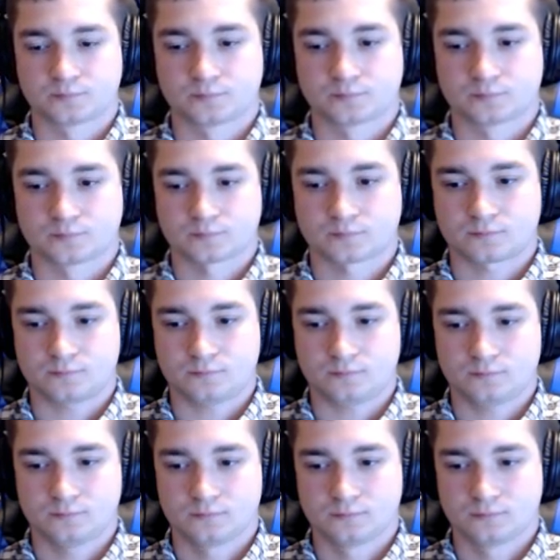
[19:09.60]

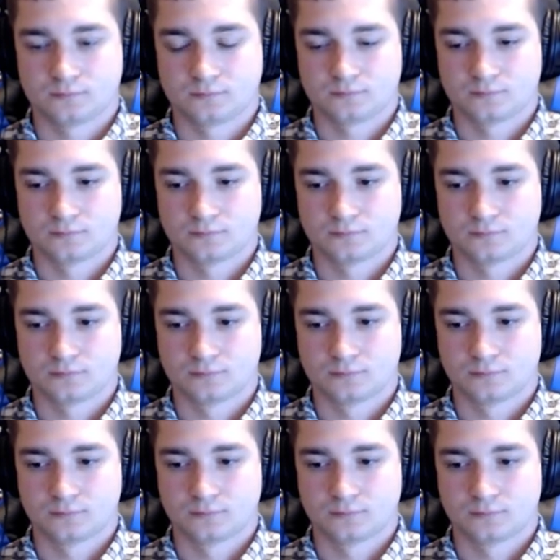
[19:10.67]

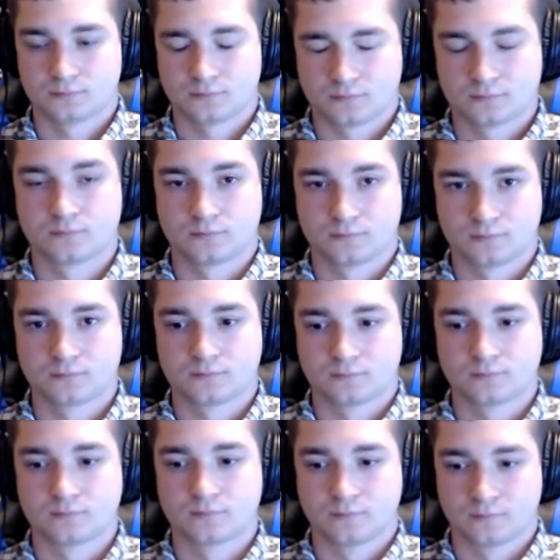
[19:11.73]

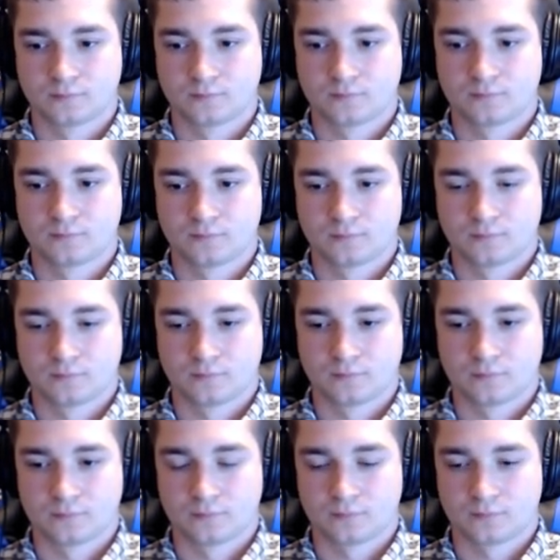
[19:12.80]

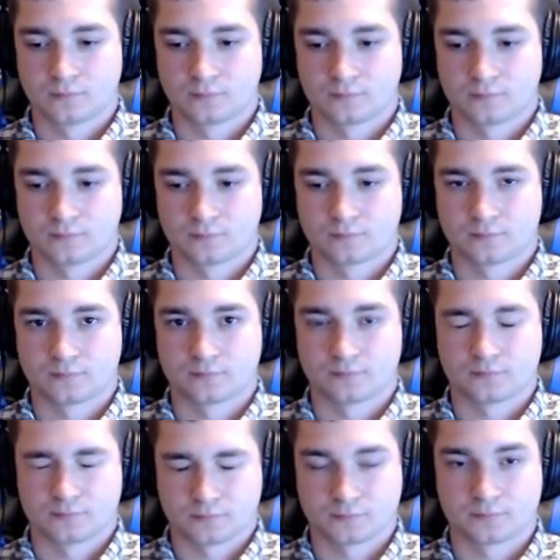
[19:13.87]

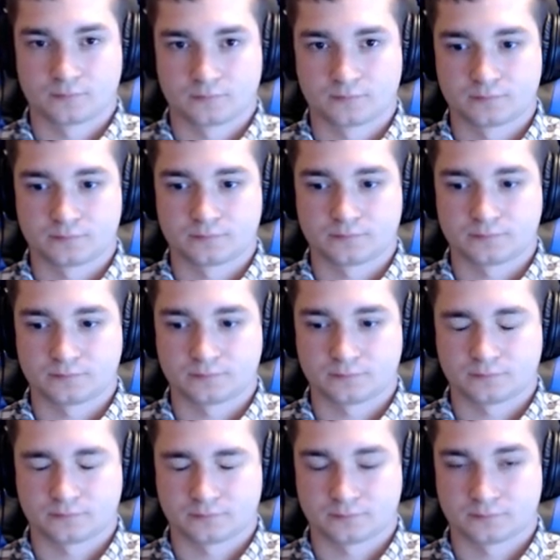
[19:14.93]

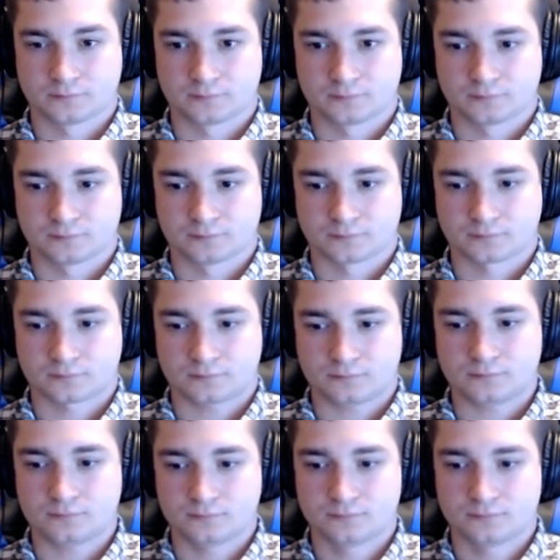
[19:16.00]
[no speech]